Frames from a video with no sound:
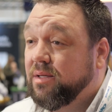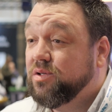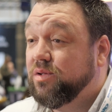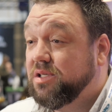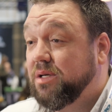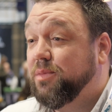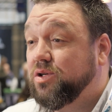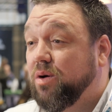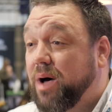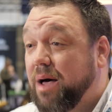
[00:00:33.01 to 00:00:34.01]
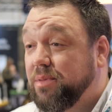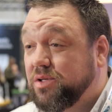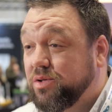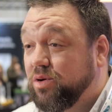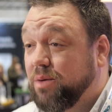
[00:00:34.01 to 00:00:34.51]
so that Jimmy, Joe, Bob, and
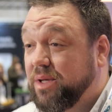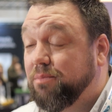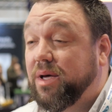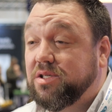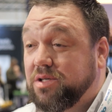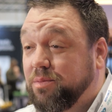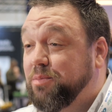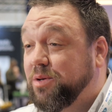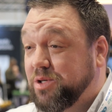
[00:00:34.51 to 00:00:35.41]
Sue can be the best Jimmy,